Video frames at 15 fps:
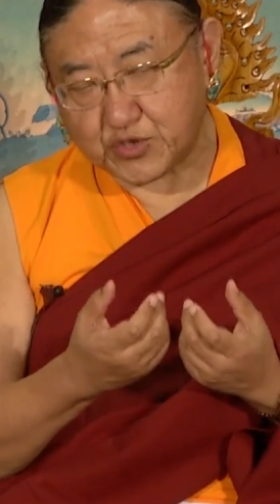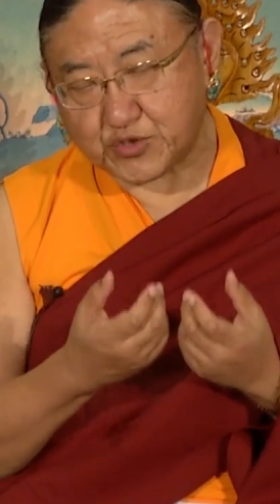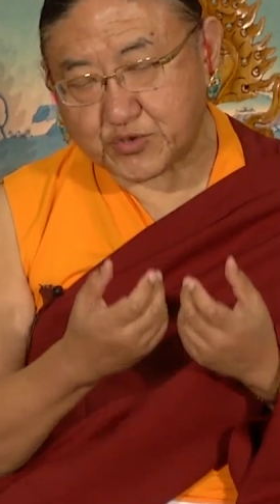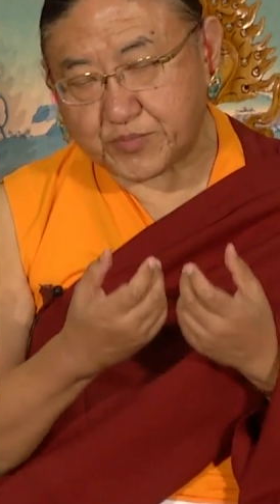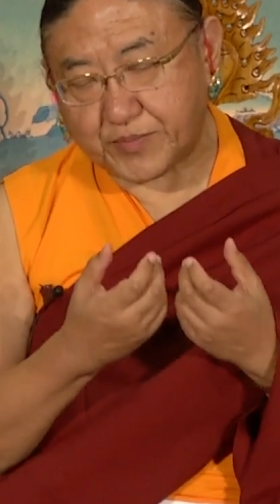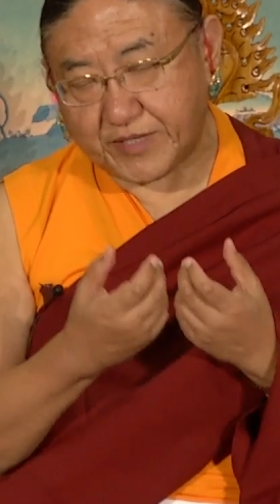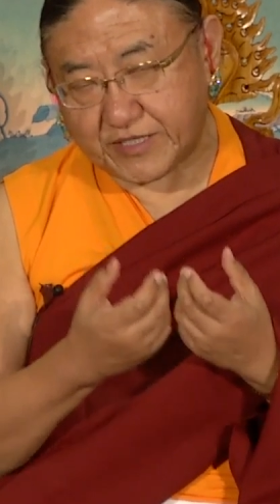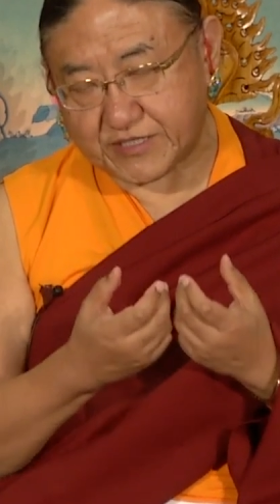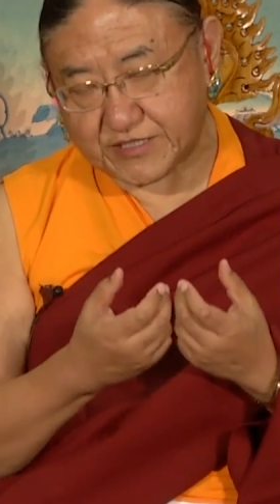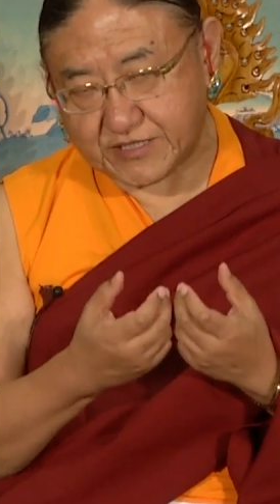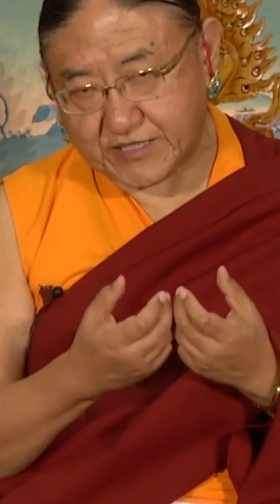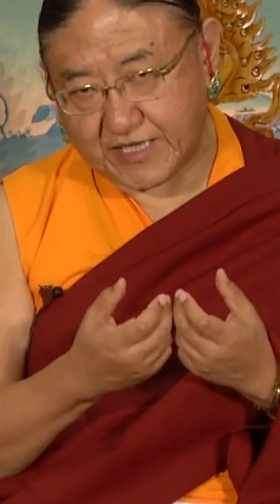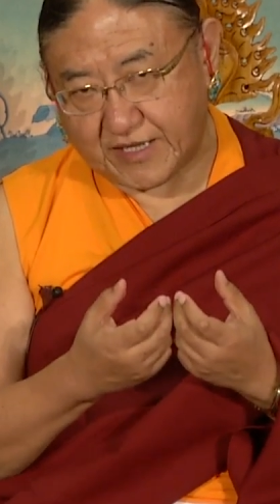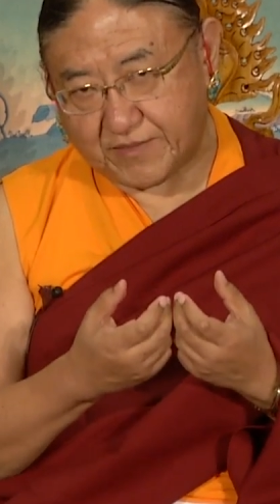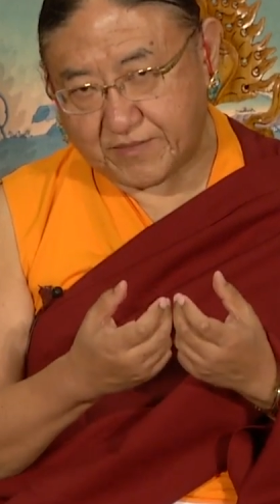to practice
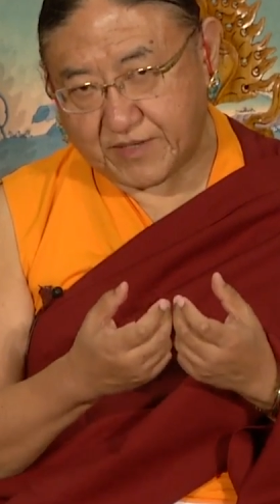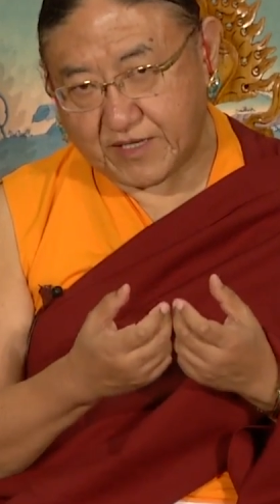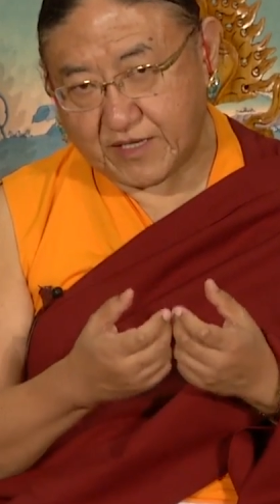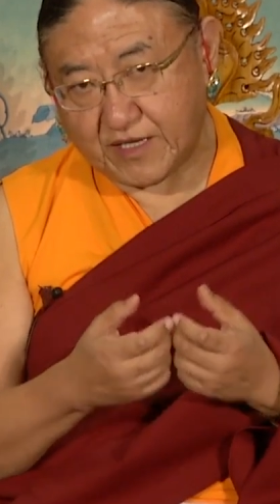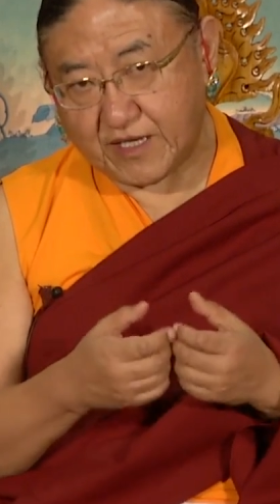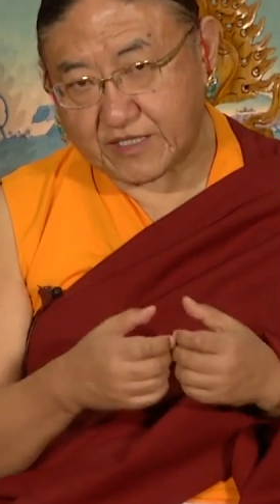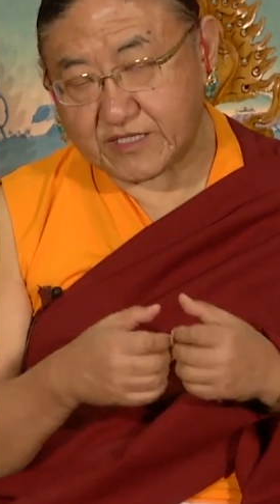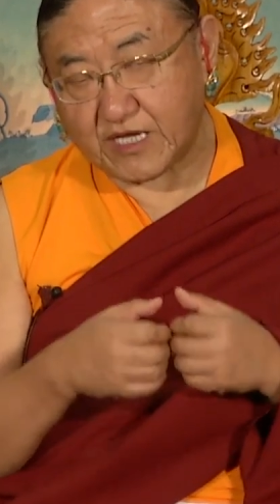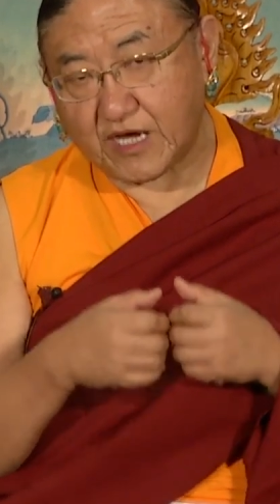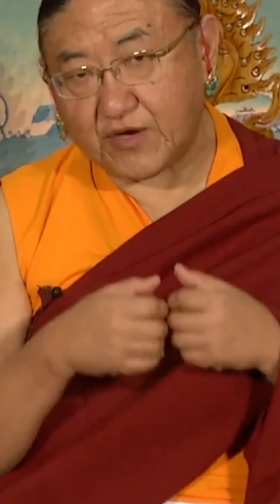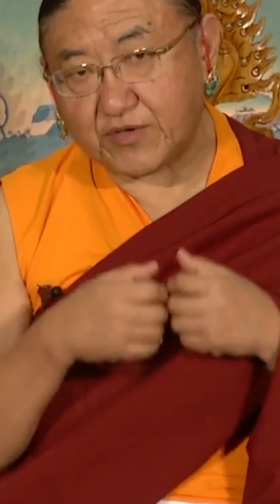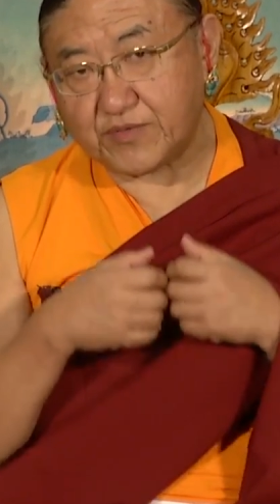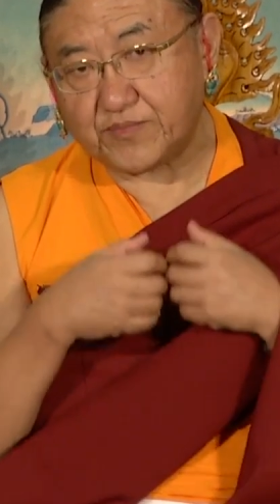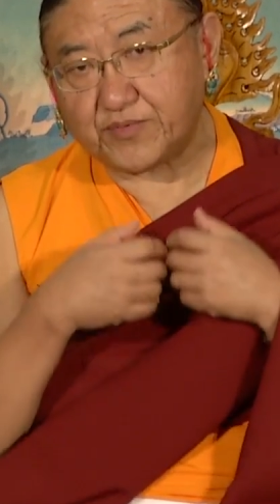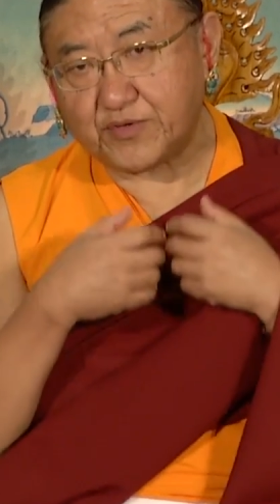dharma, and how
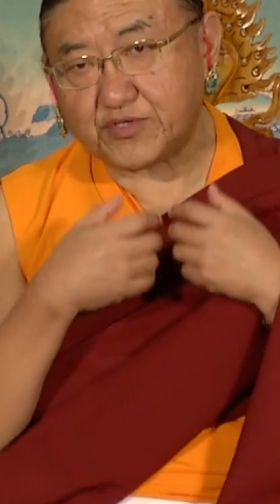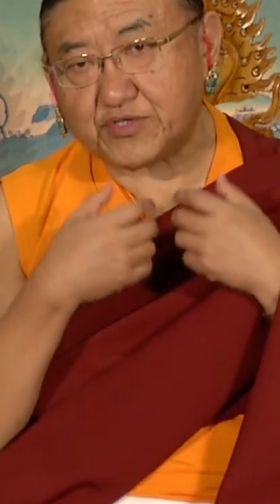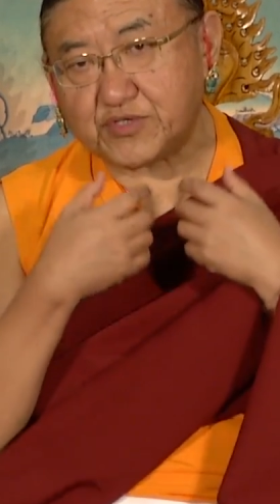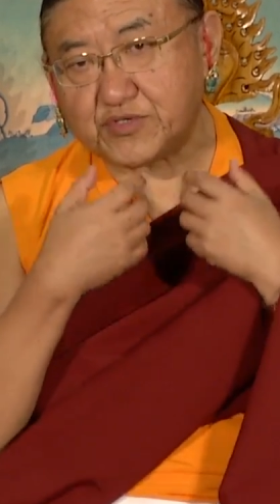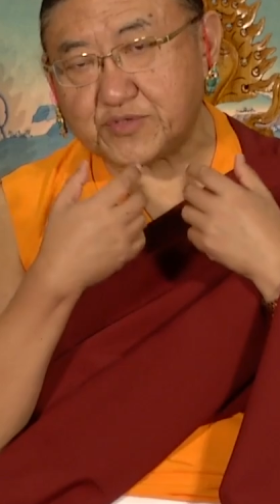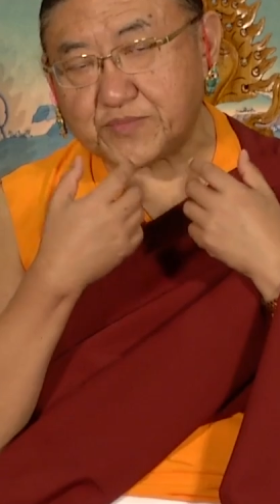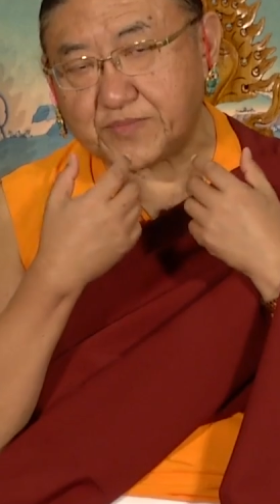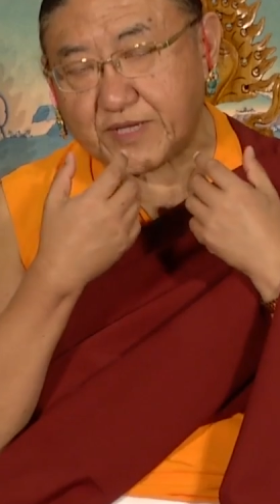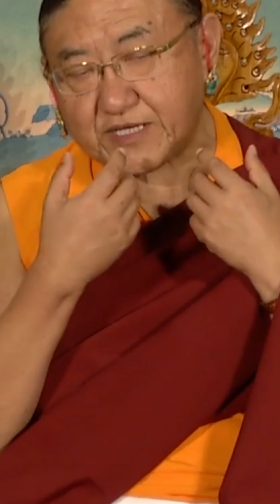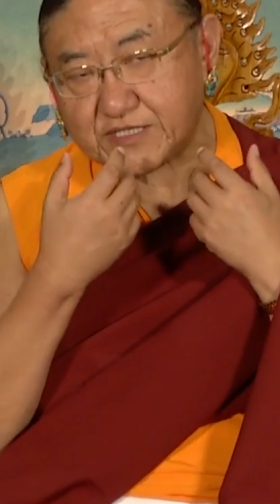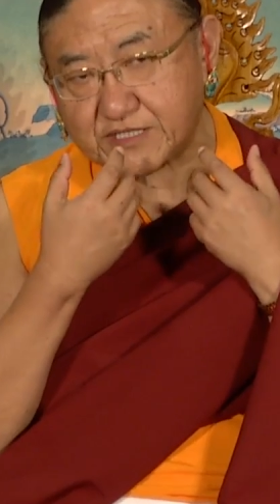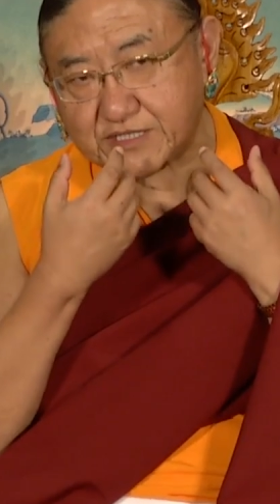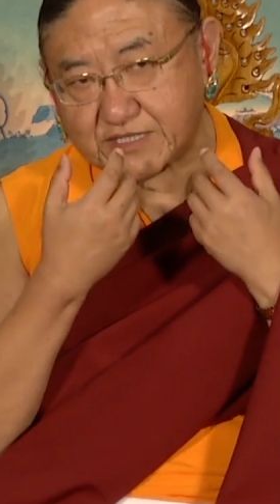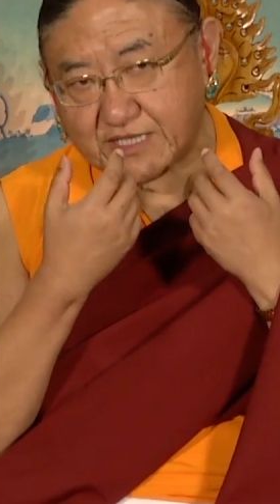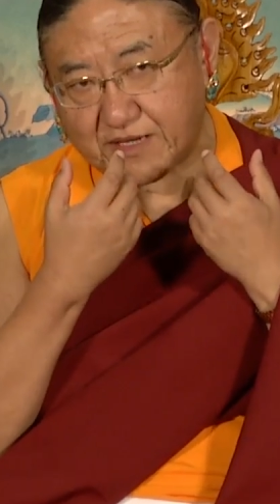important to
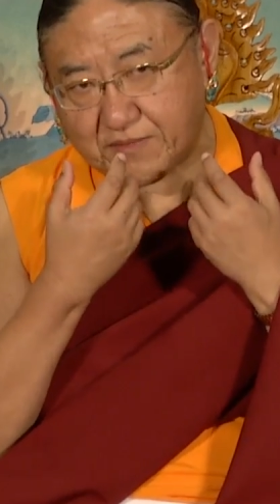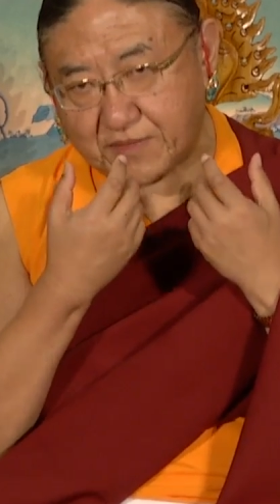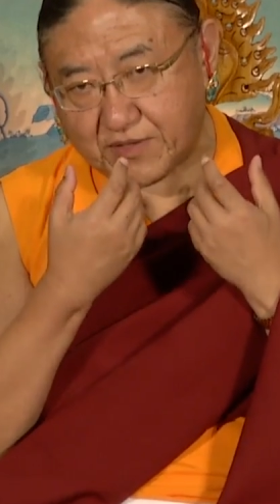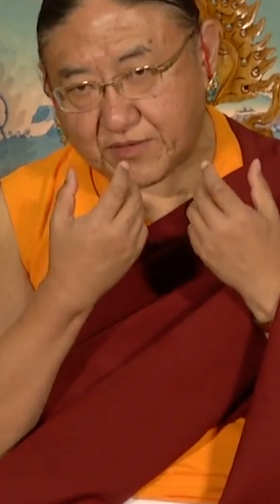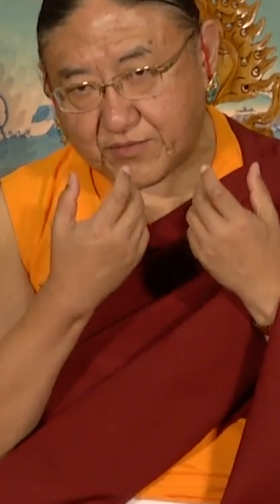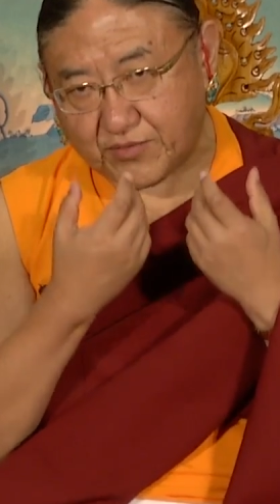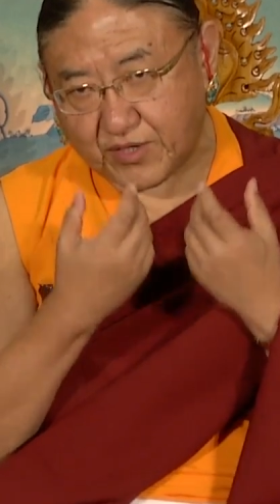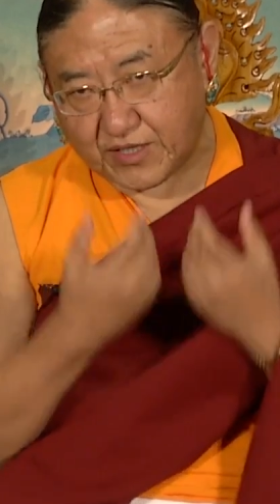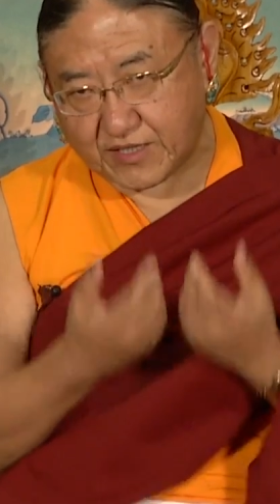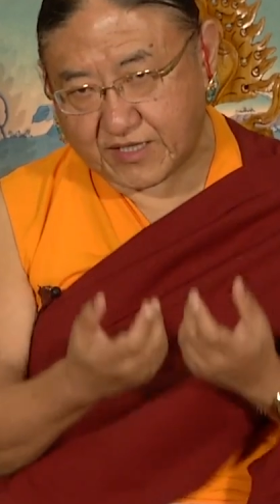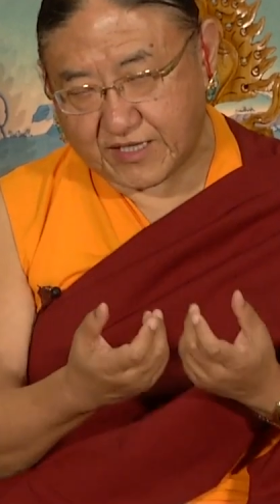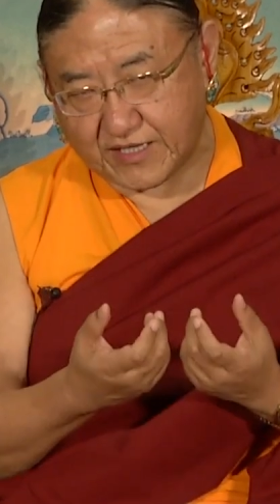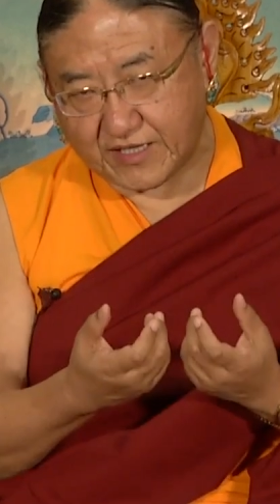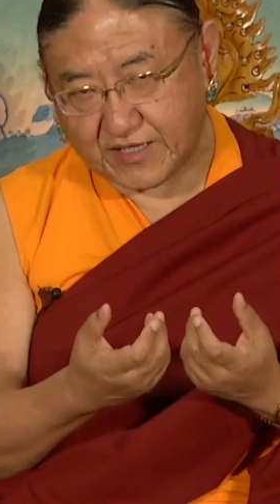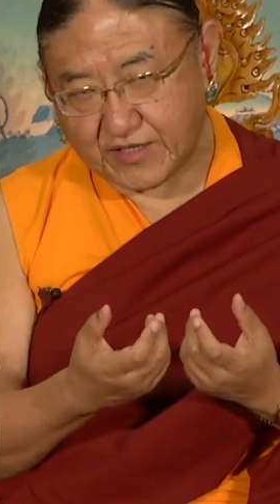practice dharma
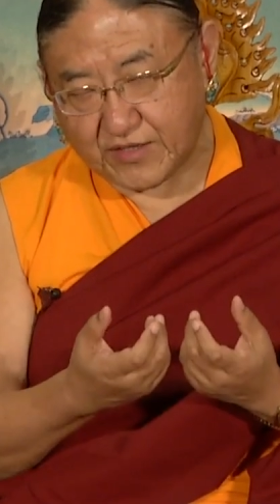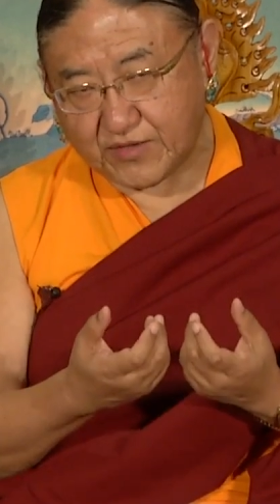quickly